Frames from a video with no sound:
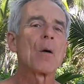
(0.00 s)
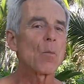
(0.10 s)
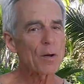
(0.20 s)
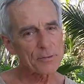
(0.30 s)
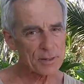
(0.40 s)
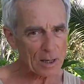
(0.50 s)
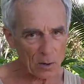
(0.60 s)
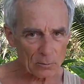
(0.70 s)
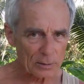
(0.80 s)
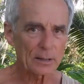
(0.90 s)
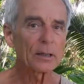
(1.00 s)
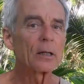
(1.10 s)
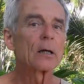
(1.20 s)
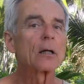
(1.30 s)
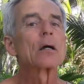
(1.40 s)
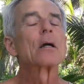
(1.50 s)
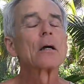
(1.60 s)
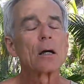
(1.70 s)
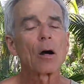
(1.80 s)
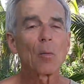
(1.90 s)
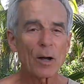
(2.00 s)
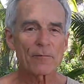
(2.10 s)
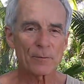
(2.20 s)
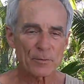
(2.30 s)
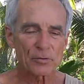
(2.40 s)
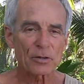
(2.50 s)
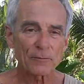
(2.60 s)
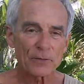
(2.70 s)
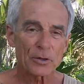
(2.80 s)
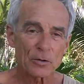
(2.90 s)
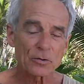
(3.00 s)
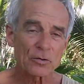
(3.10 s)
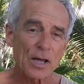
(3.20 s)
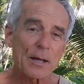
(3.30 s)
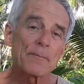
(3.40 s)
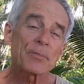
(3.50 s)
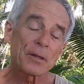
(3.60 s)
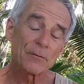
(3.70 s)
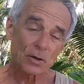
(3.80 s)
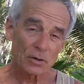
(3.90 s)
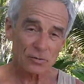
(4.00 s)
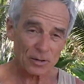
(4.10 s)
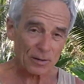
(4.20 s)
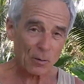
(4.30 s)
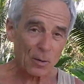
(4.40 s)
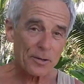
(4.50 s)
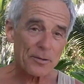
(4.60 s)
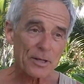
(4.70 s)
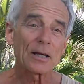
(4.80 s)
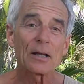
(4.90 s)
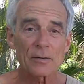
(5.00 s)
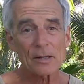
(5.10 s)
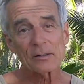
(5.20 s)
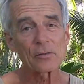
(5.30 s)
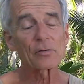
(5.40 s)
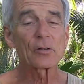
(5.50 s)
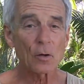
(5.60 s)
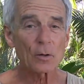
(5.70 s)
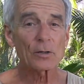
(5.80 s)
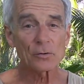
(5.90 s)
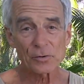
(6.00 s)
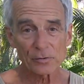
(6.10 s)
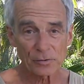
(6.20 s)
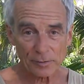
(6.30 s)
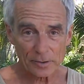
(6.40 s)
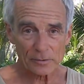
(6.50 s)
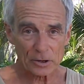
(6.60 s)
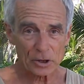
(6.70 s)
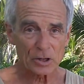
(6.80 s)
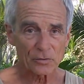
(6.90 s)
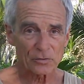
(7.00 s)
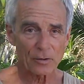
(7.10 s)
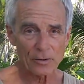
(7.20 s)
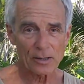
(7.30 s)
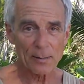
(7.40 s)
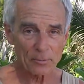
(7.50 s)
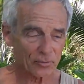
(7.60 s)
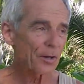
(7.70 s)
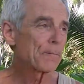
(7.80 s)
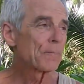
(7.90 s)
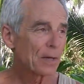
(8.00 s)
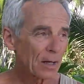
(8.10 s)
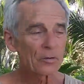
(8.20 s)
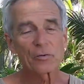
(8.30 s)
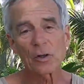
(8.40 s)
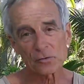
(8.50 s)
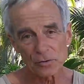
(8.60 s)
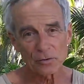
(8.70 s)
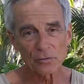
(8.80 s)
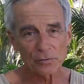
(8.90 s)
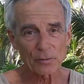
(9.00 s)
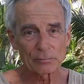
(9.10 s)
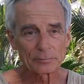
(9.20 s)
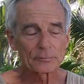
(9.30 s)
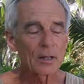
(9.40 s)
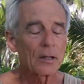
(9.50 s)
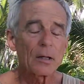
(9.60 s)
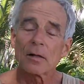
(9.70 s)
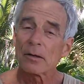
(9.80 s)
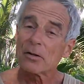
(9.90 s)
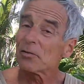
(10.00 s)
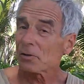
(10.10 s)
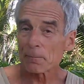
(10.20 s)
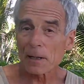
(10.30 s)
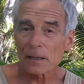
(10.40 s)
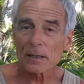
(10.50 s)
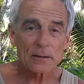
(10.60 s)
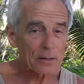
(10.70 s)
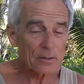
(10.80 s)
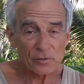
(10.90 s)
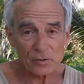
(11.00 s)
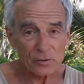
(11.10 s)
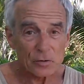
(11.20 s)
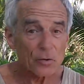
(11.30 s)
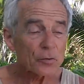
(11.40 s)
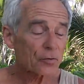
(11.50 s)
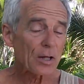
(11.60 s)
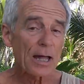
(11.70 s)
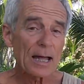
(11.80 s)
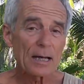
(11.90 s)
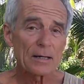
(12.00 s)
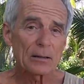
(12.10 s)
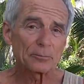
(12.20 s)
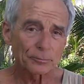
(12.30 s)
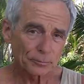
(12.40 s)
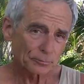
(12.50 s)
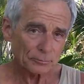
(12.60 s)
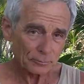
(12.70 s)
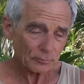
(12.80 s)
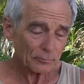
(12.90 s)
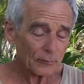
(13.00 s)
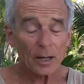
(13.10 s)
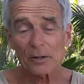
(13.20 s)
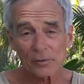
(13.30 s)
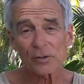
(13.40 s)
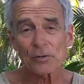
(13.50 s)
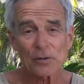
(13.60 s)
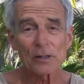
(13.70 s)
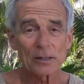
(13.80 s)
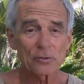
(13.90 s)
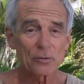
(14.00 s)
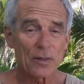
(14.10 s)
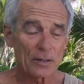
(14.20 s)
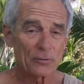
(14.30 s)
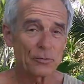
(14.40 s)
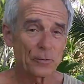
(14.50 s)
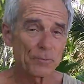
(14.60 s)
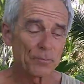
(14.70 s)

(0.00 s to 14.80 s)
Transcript: and one thing only, away from this little video today, if you're going to take that one thing, and that is, go get yourself some grounding sheets on Amazon and start to use them. They're easy to plug in, they're easy to use, and I can send you the link to that too.